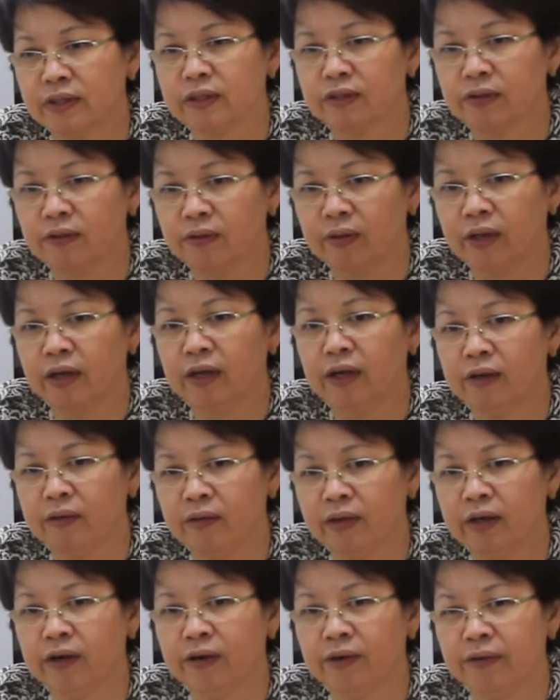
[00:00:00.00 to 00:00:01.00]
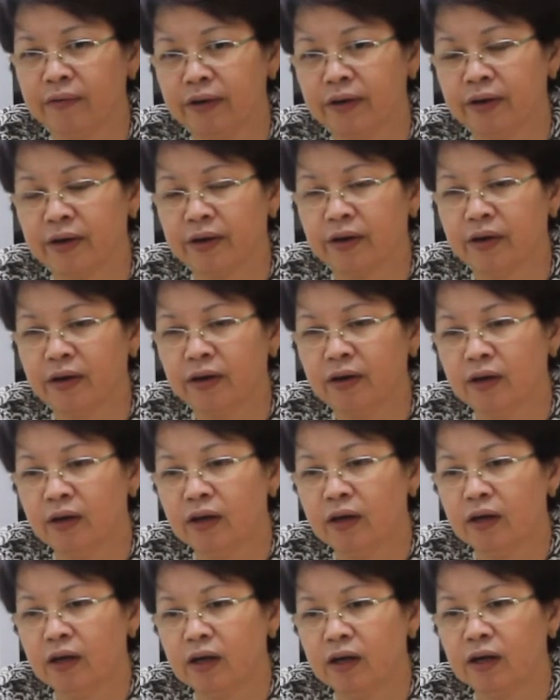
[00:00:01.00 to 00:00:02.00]
and so they are there
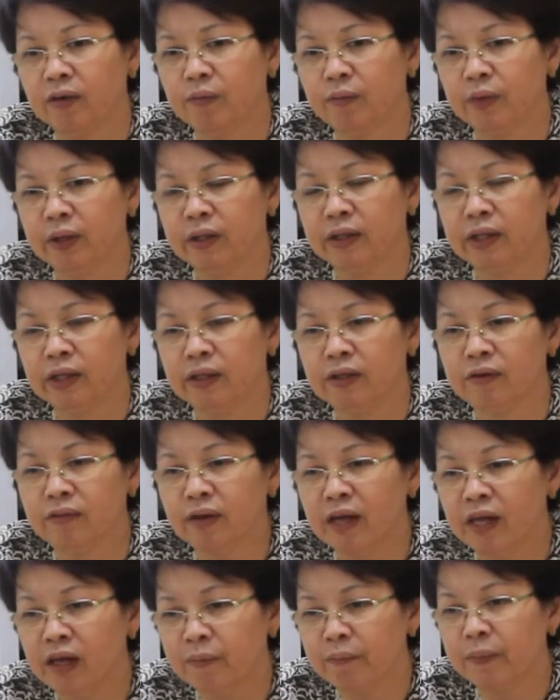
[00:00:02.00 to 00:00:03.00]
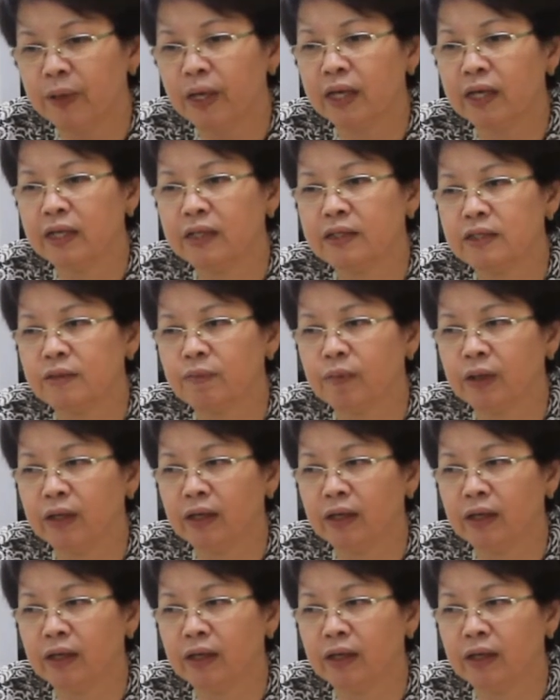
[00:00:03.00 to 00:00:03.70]
building developments,